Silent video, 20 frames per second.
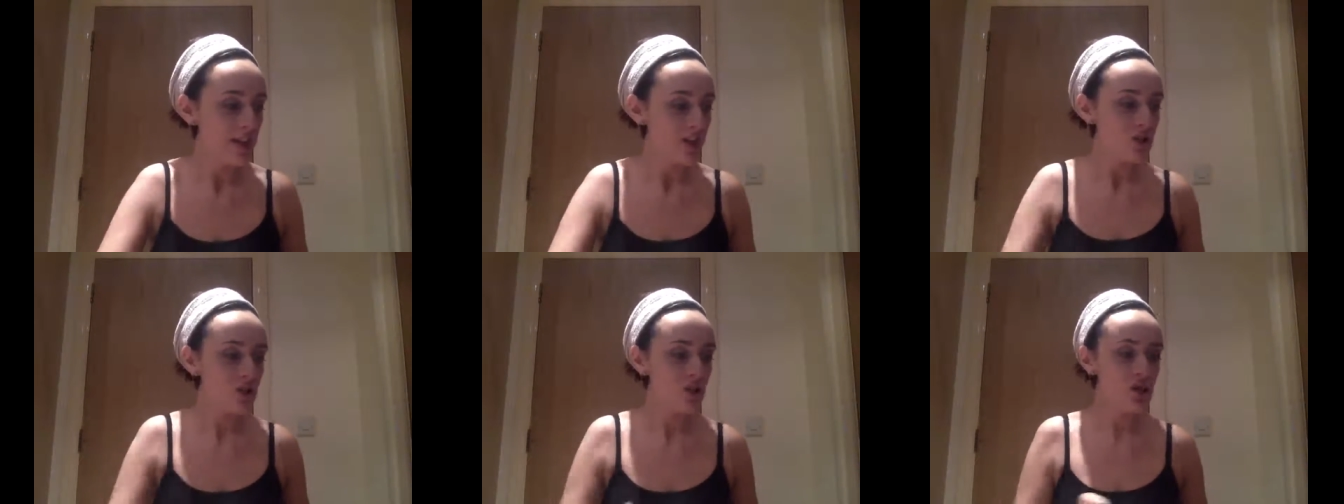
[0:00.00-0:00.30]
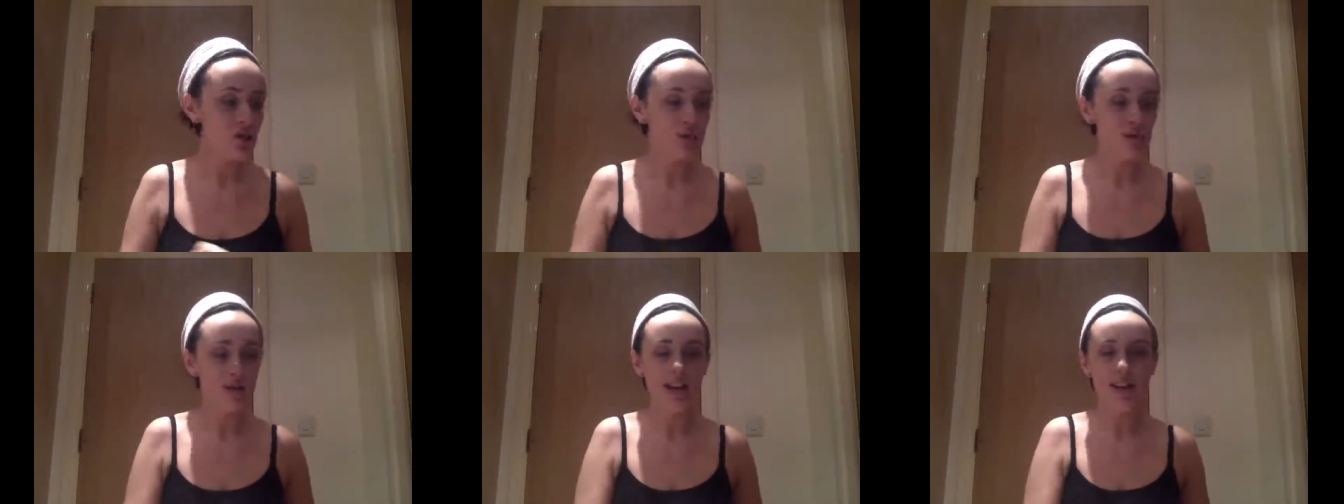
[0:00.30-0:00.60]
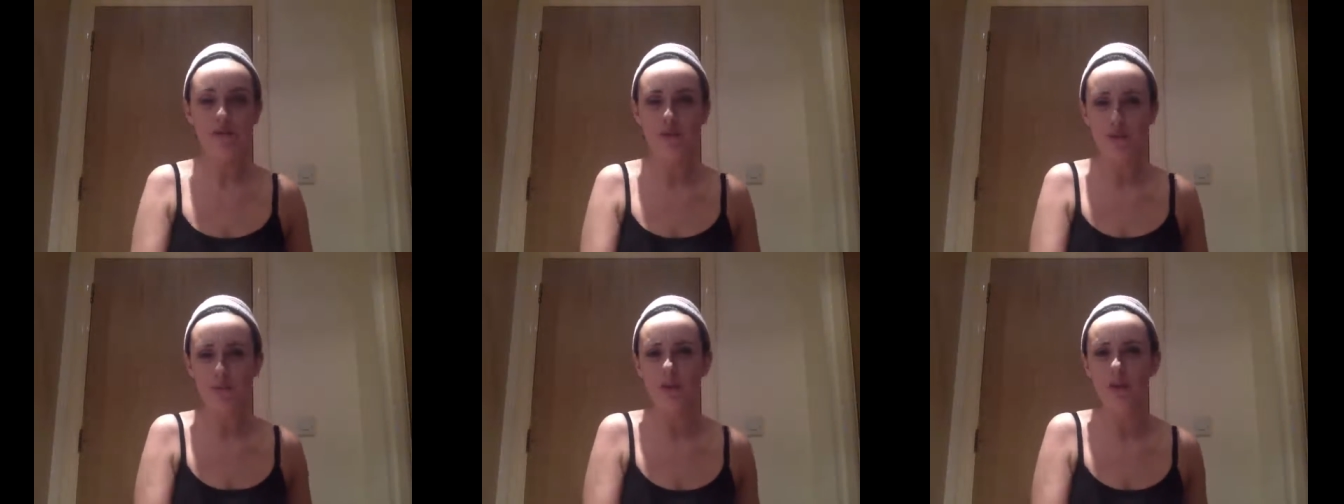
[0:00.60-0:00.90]
so you don't
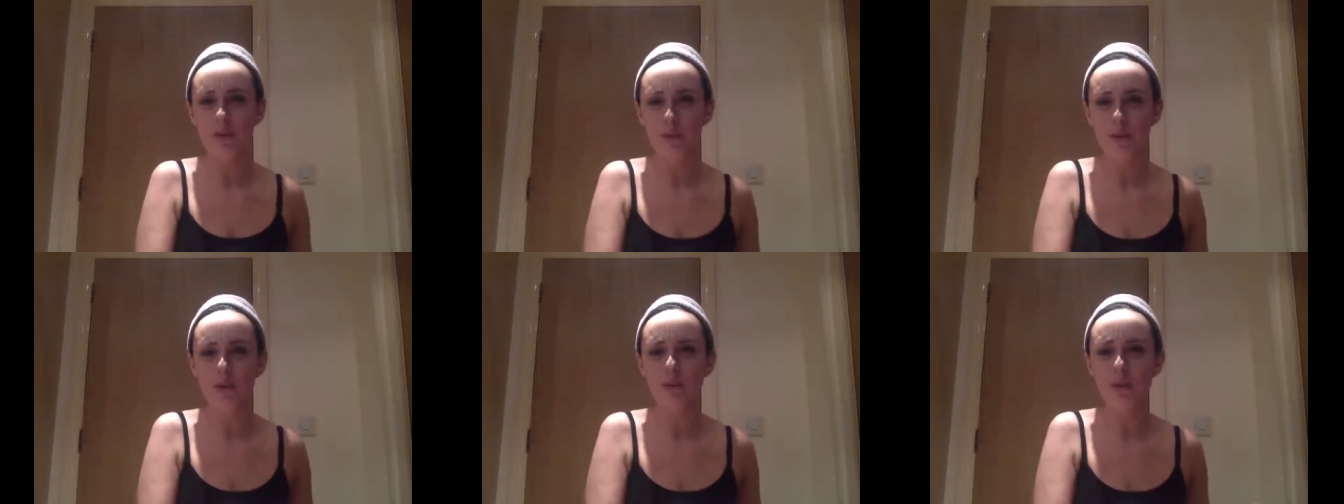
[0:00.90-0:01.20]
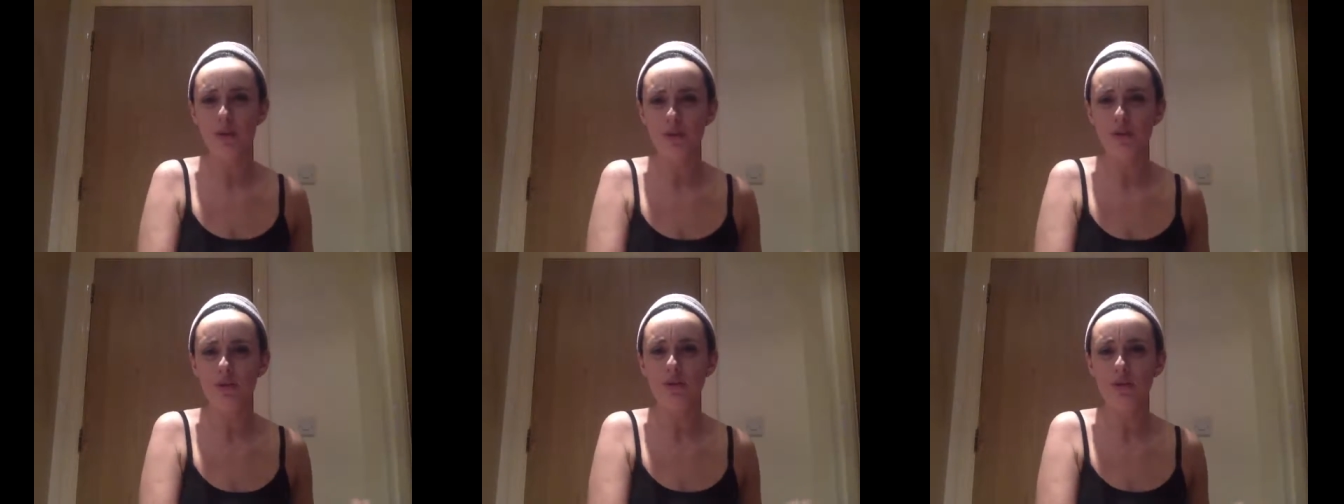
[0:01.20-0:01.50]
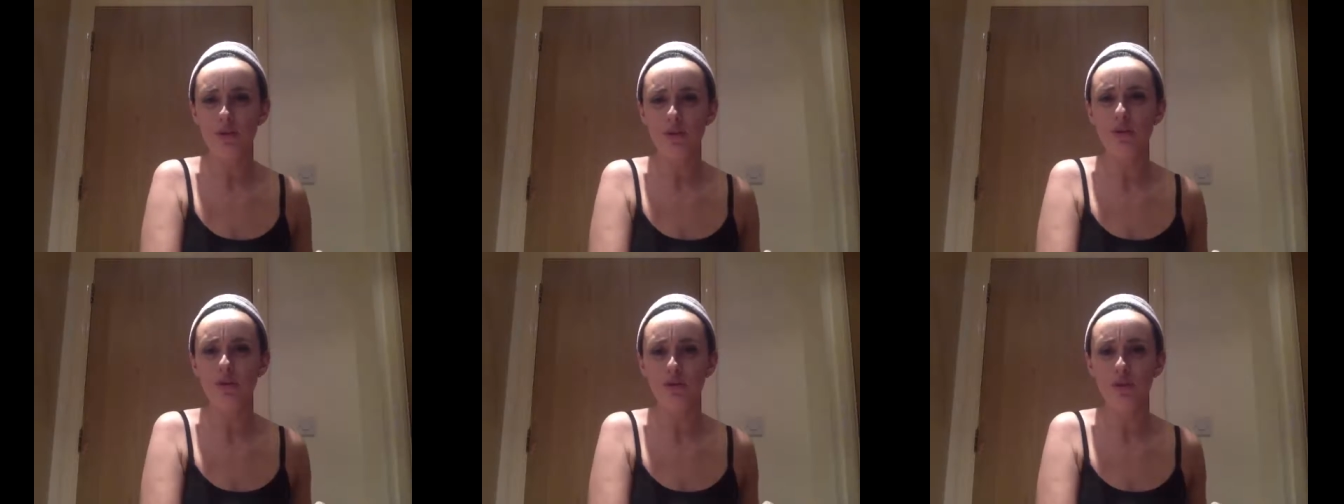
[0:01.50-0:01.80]
have to worry about whether or
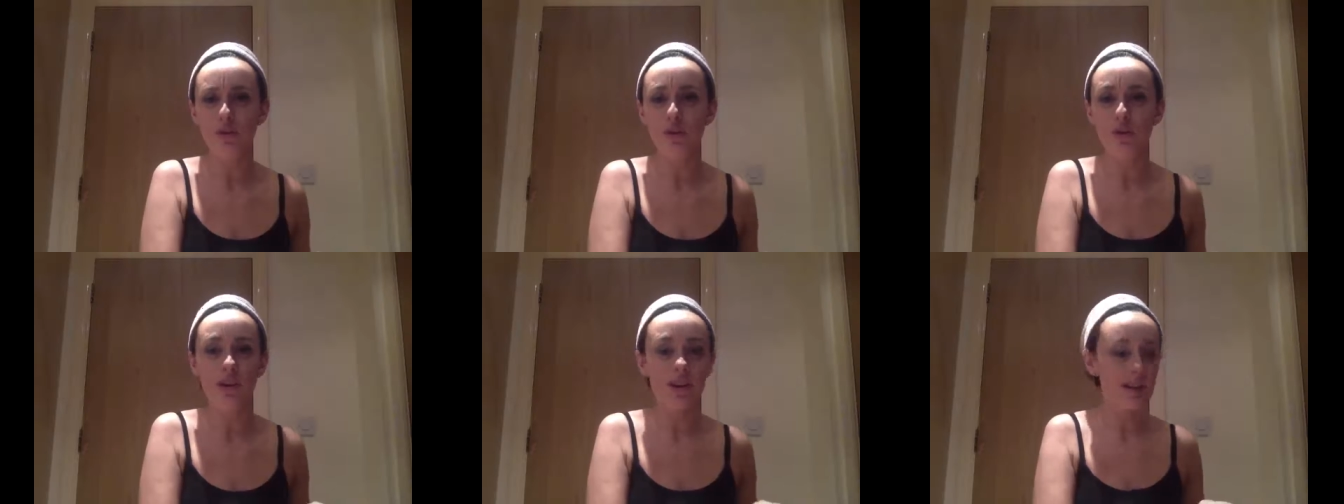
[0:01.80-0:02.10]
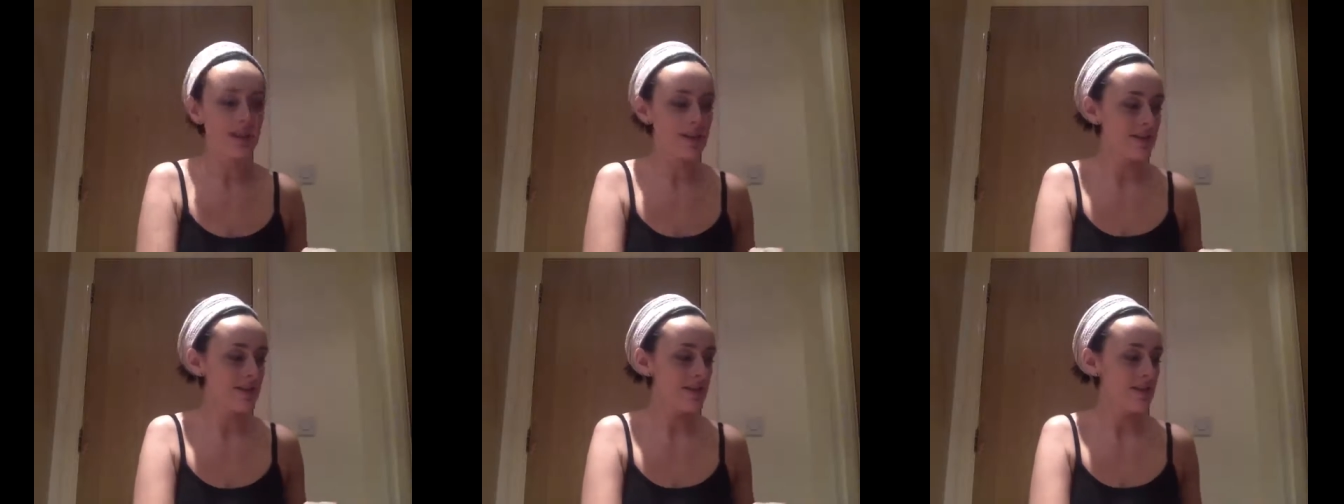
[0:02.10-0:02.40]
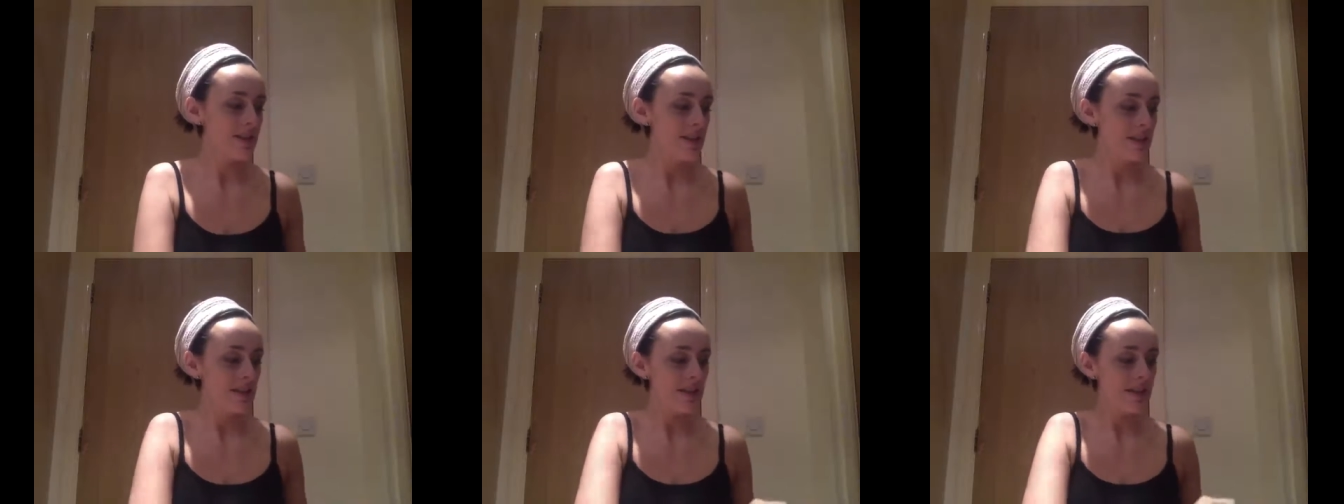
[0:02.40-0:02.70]
not you've got it
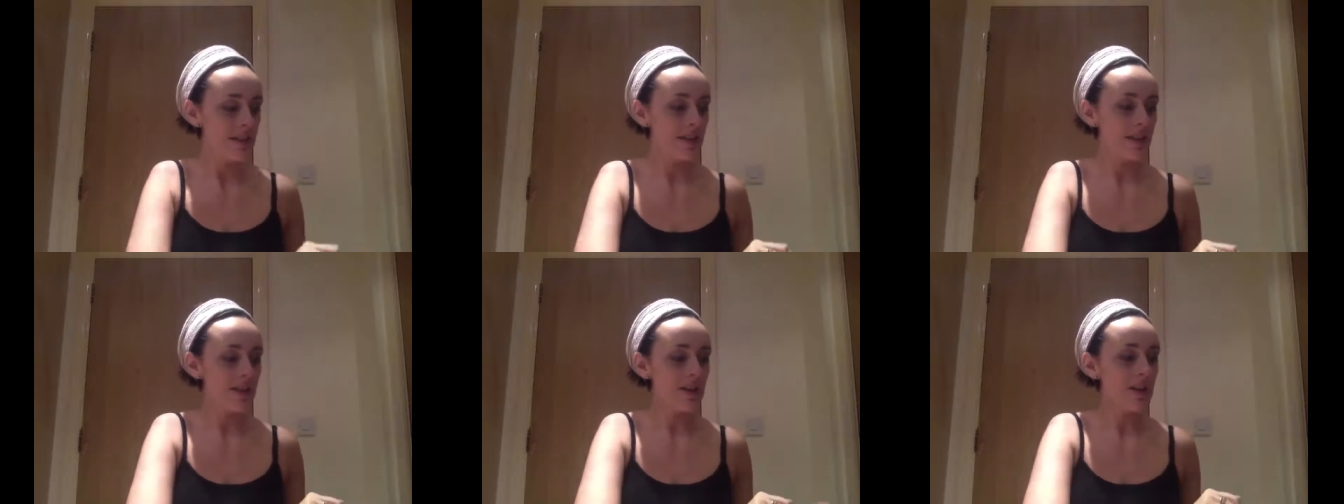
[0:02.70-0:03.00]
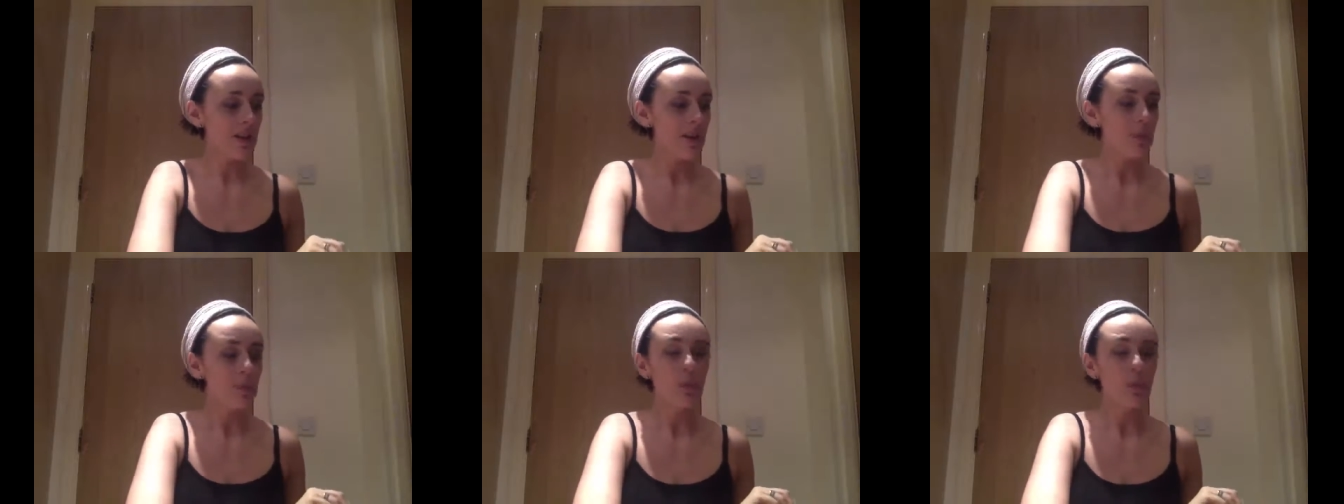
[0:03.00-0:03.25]
there.